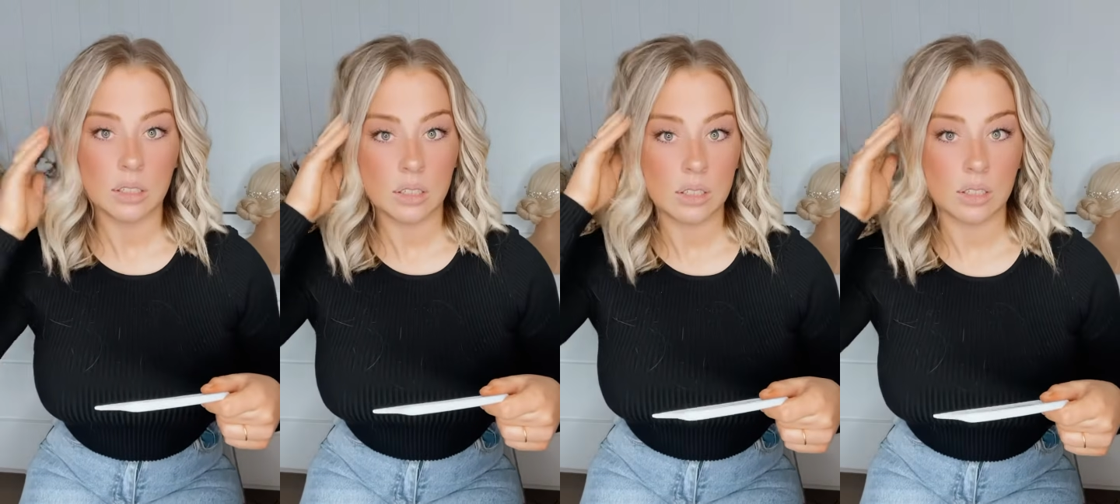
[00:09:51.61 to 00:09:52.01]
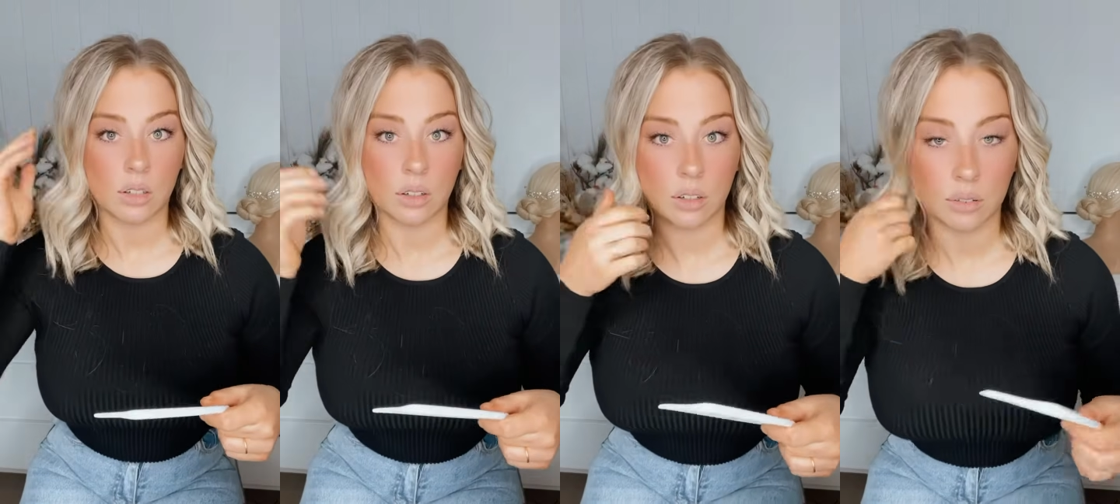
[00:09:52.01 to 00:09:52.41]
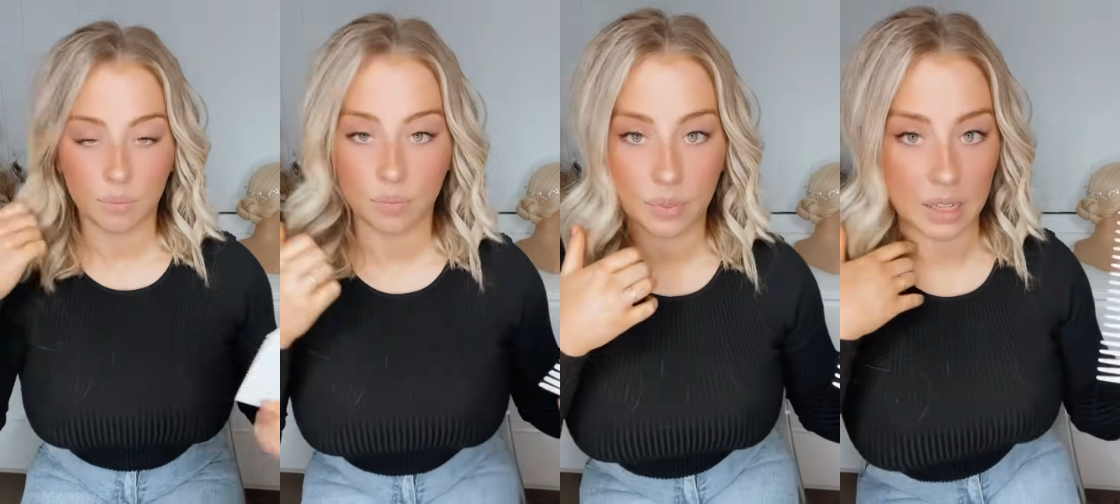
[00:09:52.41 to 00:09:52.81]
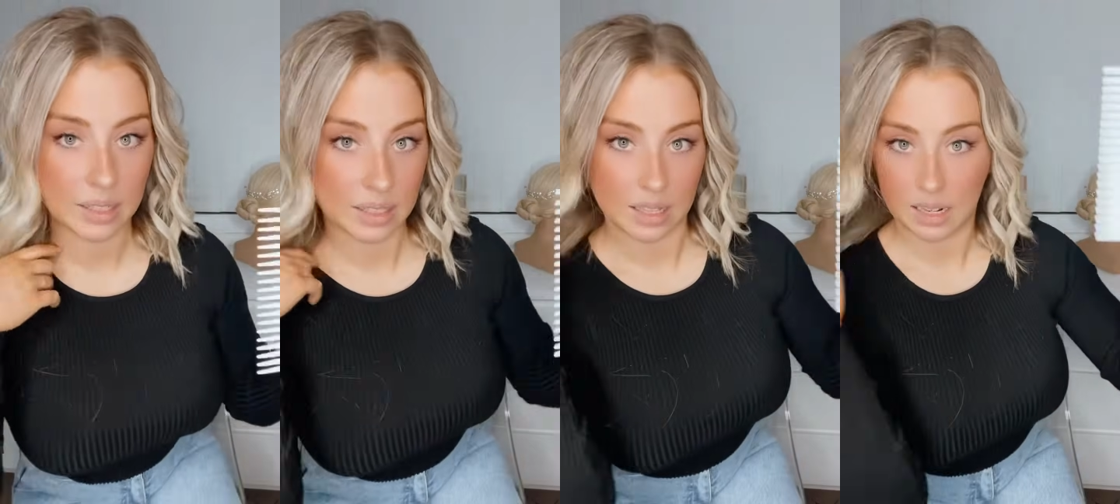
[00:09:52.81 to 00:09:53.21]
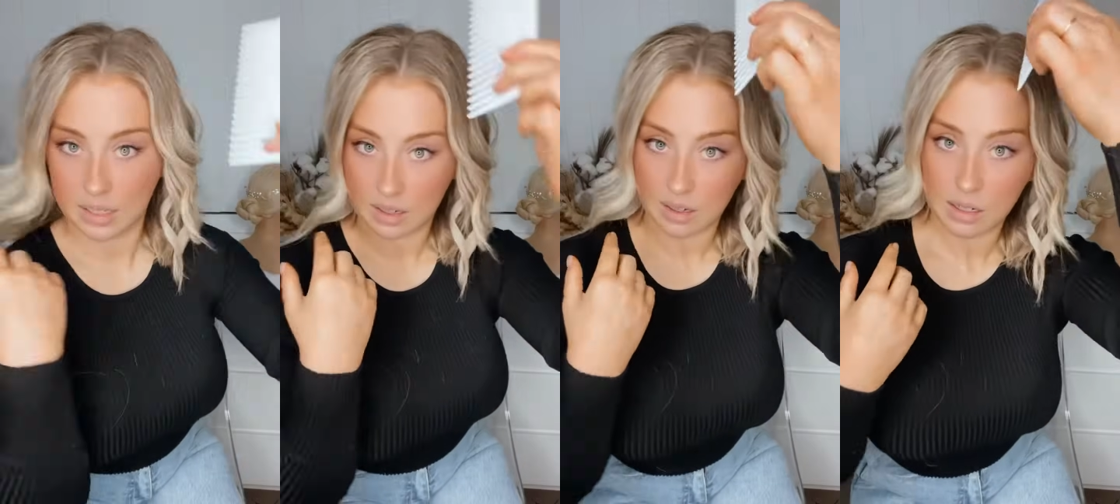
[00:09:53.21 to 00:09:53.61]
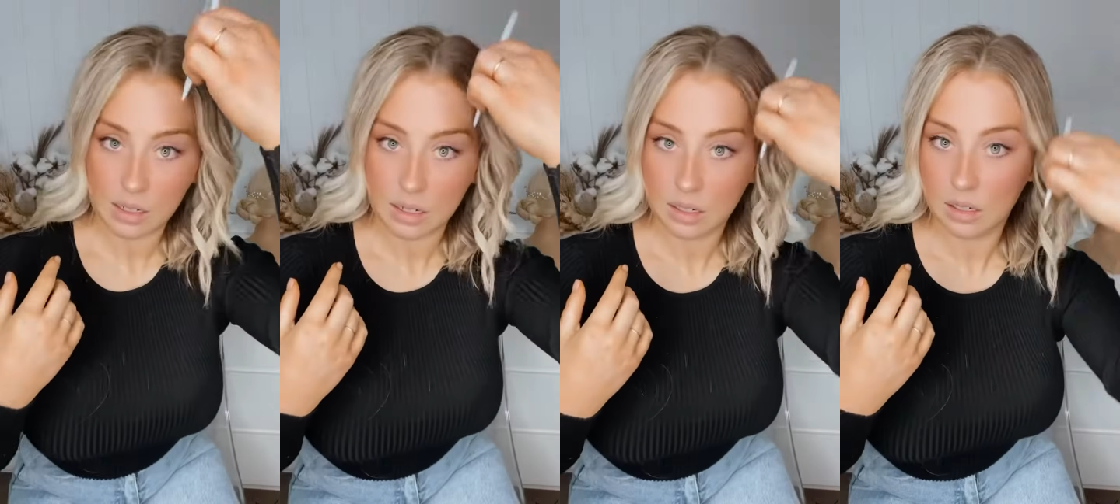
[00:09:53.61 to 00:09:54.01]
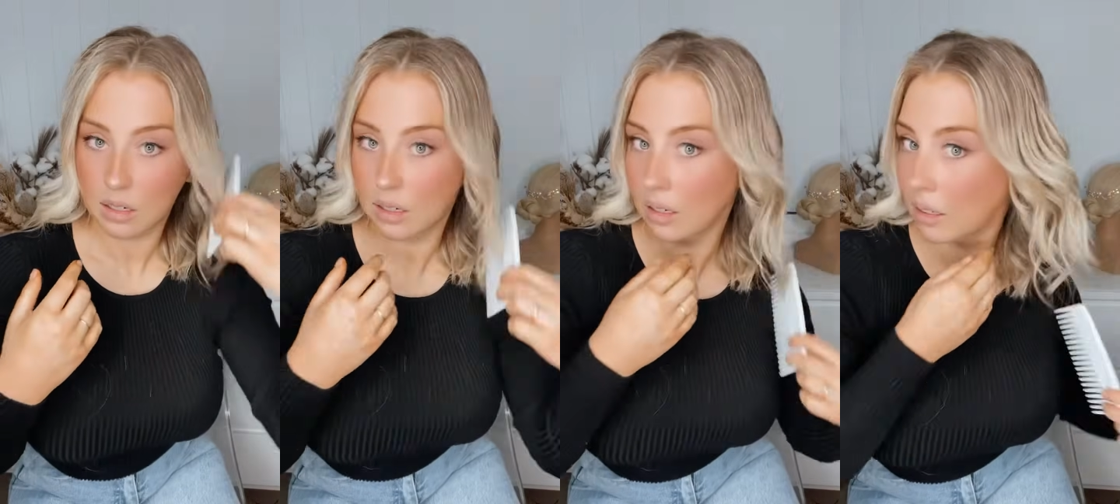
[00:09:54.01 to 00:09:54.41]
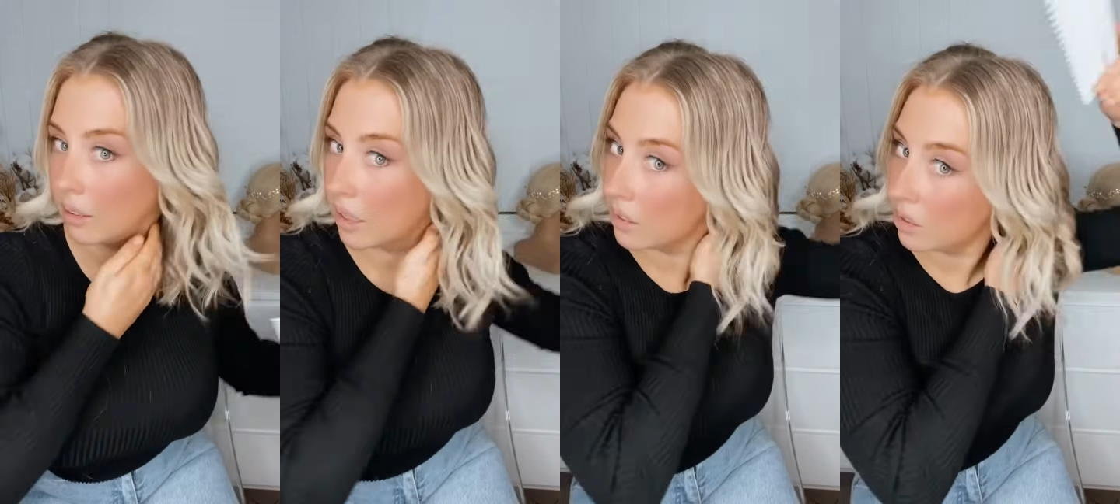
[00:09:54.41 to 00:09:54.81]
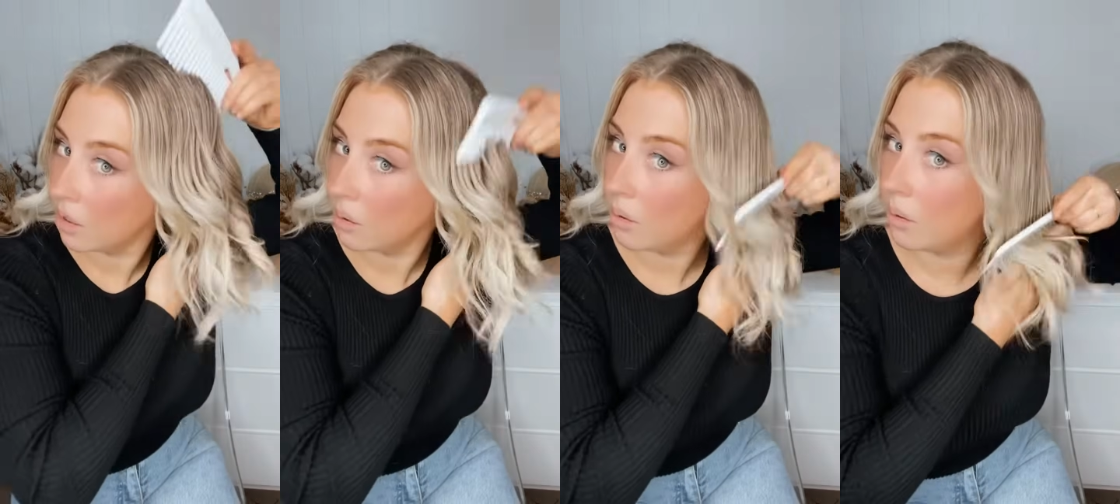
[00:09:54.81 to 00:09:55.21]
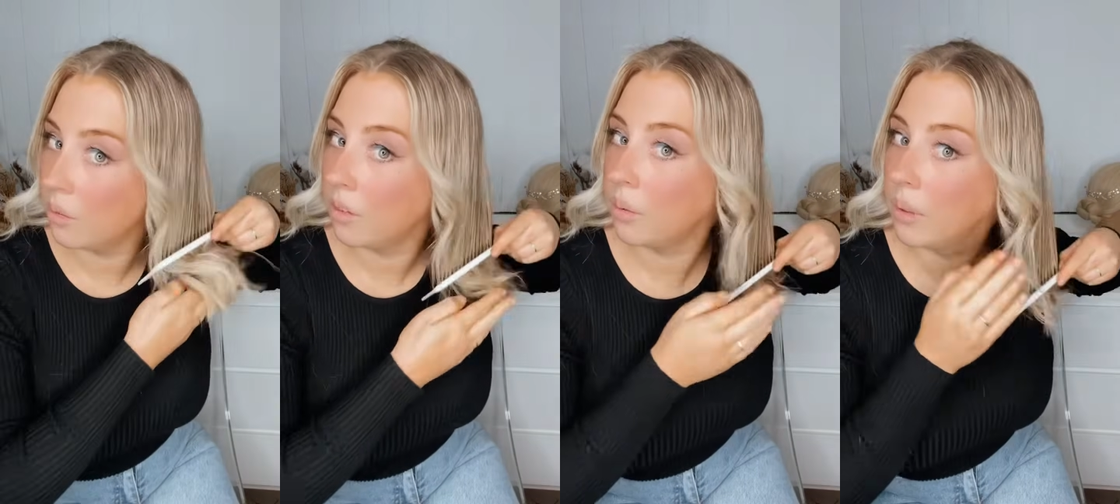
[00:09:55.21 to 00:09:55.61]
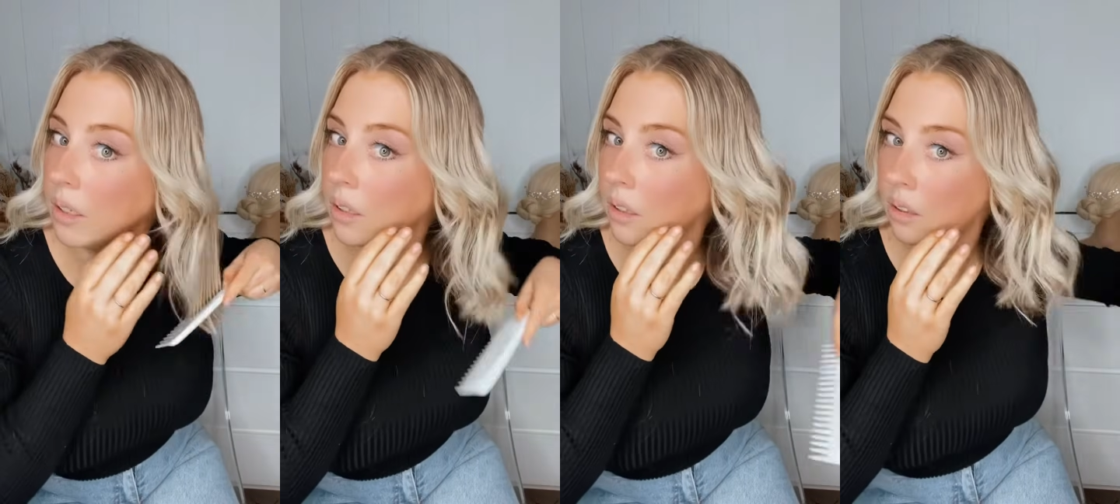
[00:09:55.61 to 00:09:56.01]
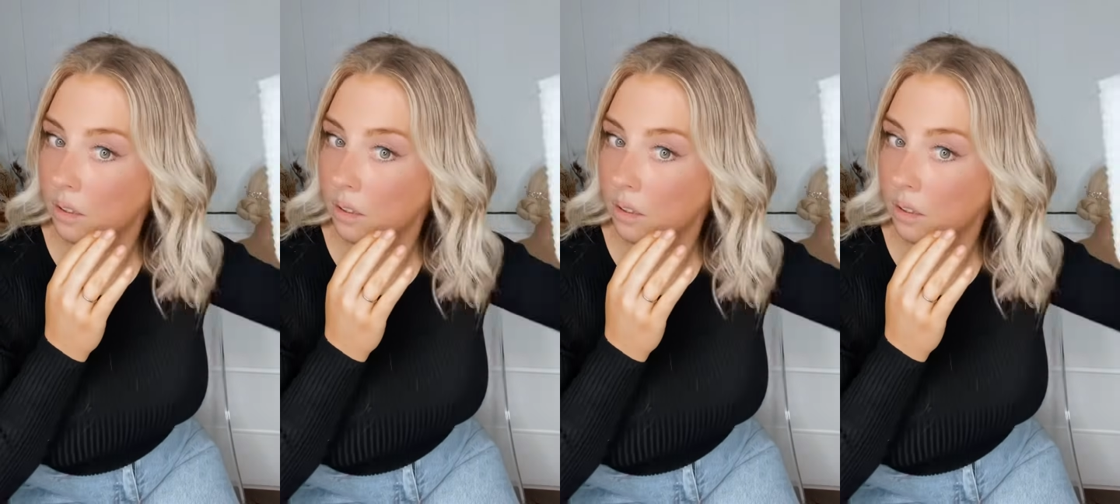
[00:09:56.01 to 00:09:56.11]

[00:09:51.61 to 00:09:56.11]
So that's that side. And let's go over with